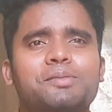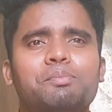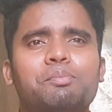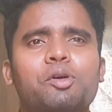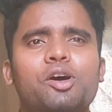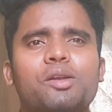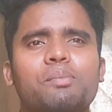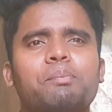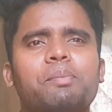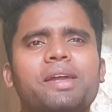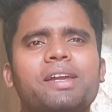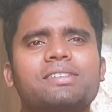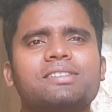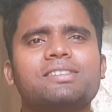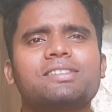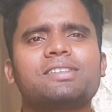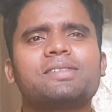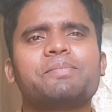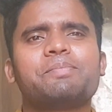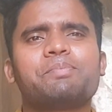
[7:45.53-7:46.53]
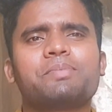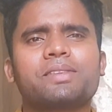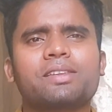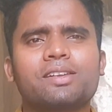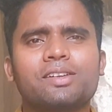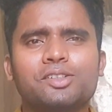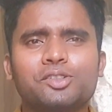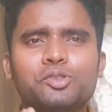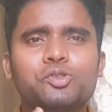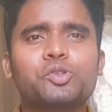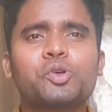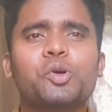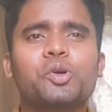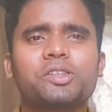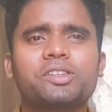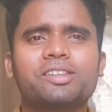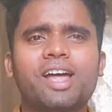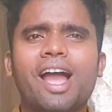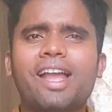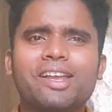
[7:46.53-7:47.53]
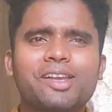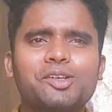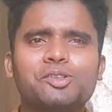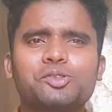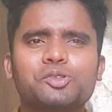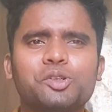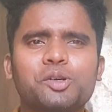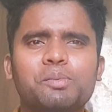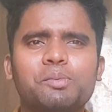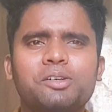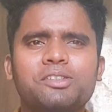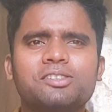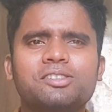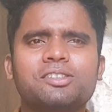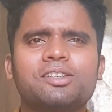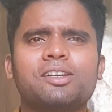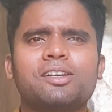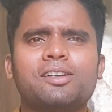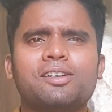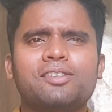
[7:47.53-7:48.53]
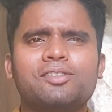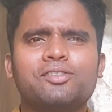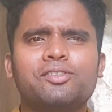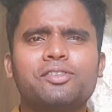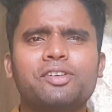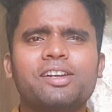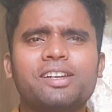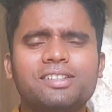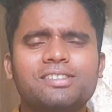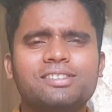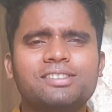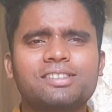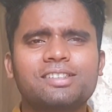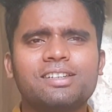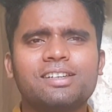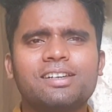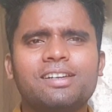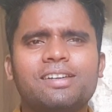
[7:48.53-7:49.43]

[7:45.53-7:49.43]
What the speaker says: perfect. So thank you so much friends.